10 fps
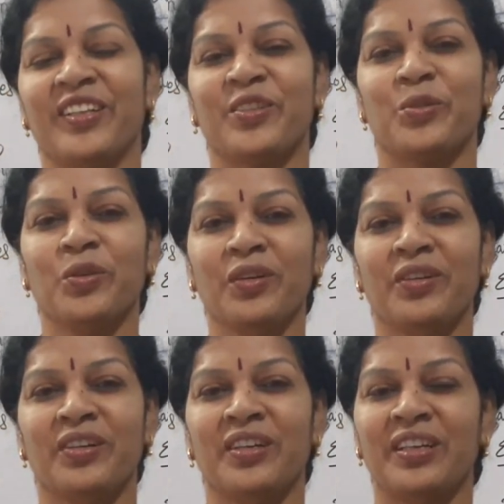So,
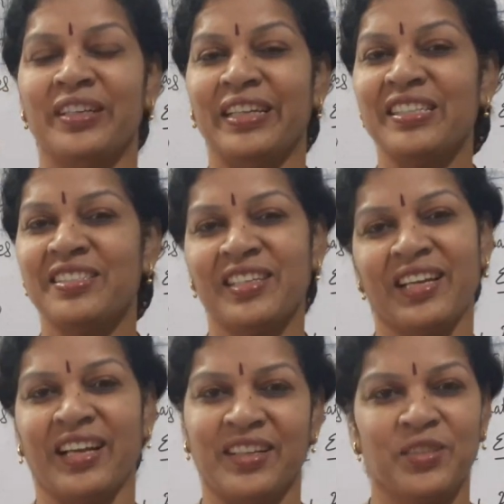next
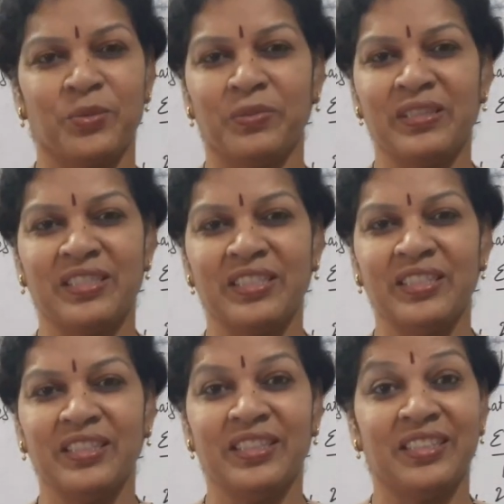class, we'll
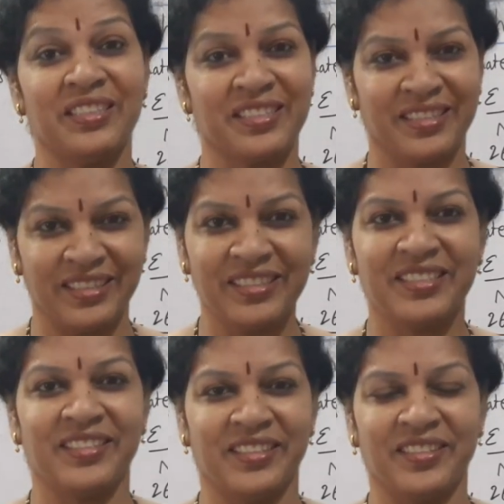see the discrete
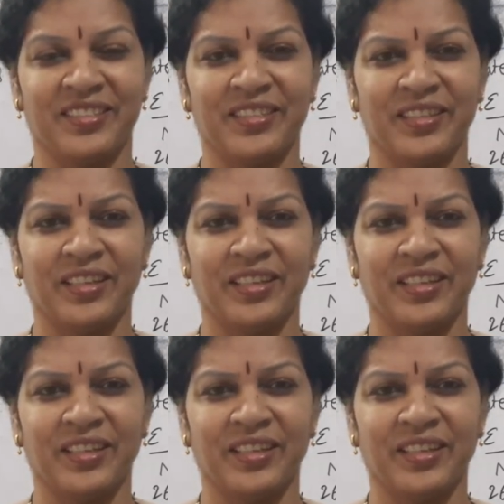series.